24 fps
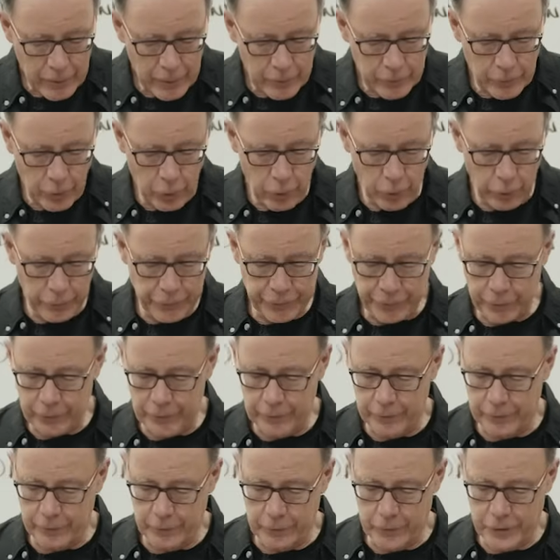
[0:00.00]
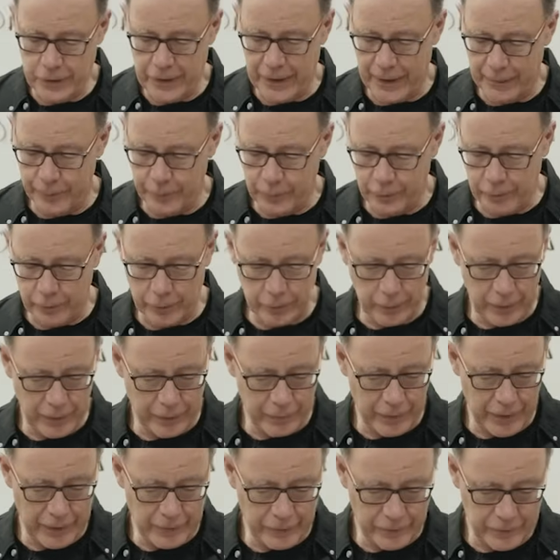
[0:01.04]
The whole 33rd chapter of
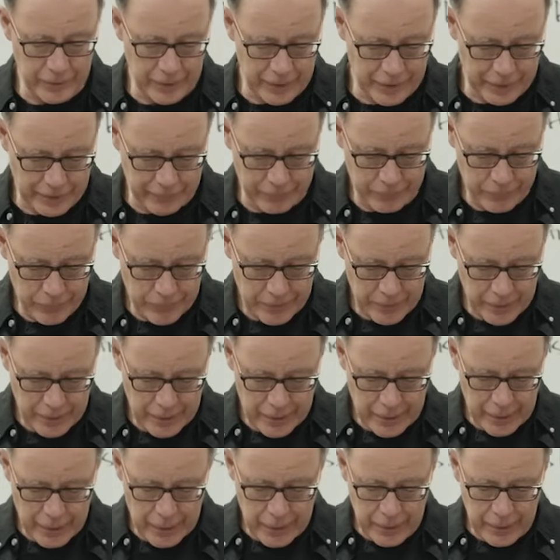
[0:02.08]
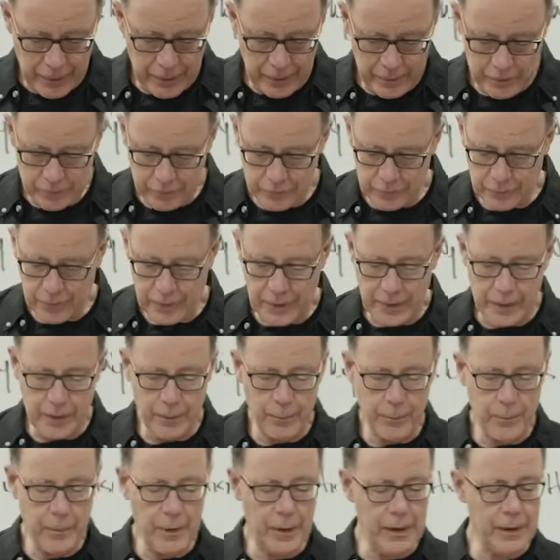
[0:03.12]
Isaiah is an
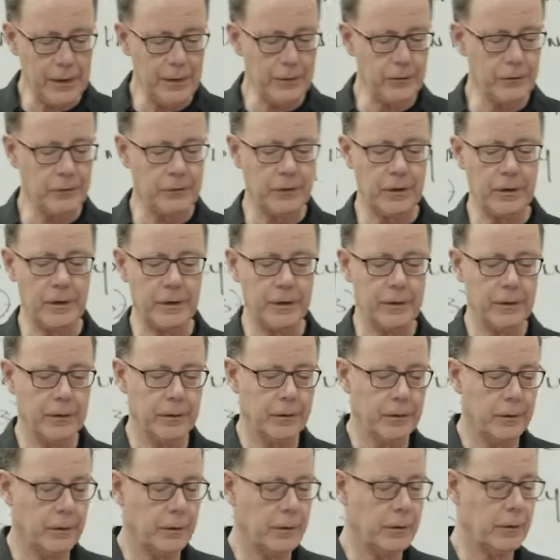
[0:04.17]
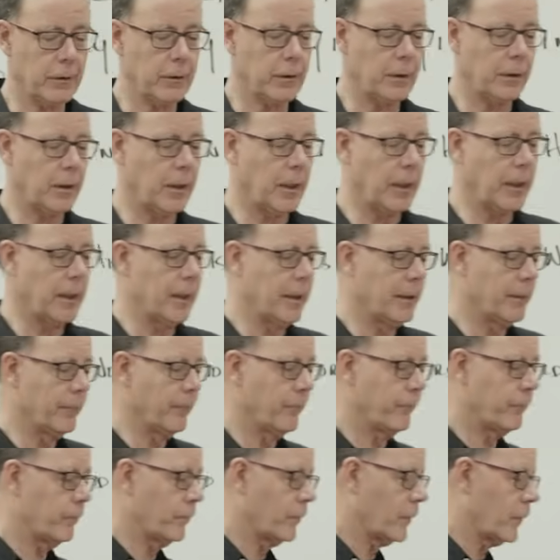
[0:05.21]
amazing
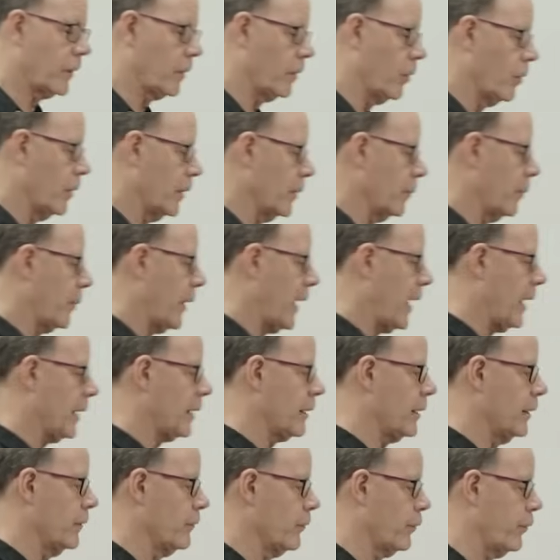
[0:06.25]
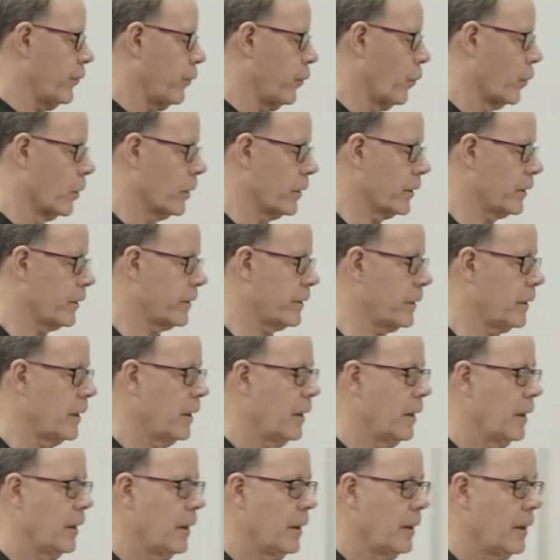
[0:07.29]
going back and forth
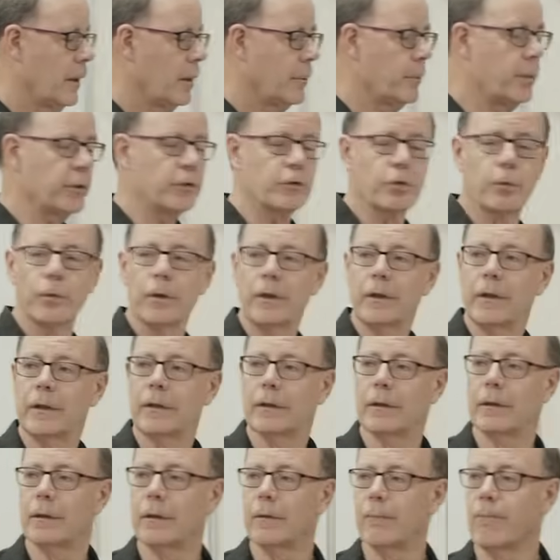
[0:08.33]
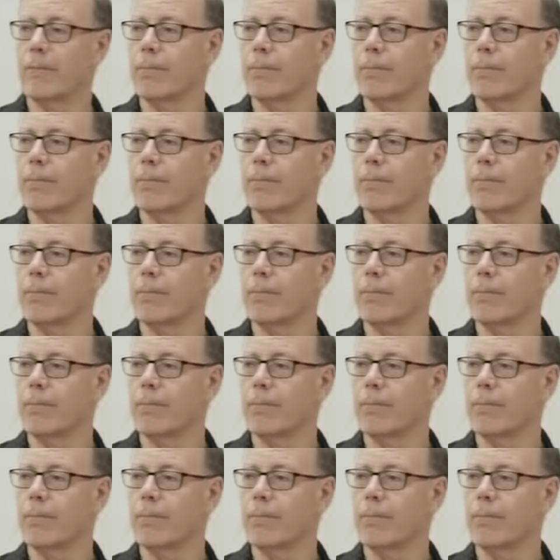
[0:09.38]
between